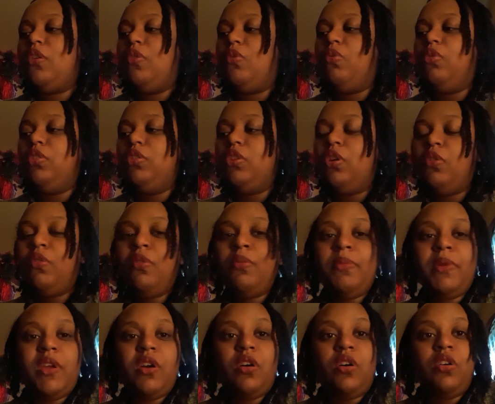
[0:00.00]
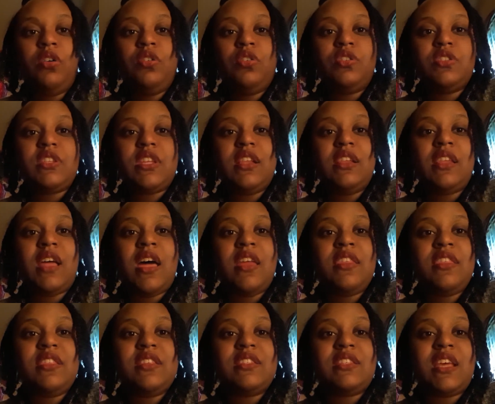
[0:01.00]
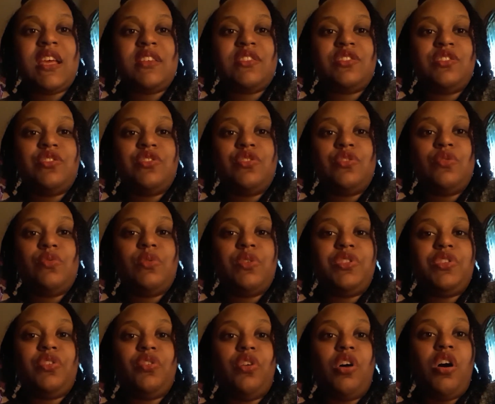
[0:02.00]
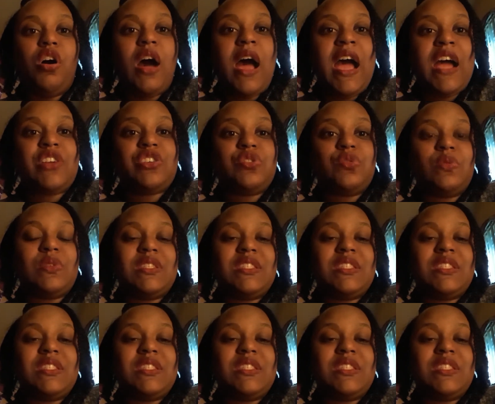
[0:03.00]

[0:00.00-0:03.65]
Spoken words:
Well, lo and behold, a lot of this has to do with your actual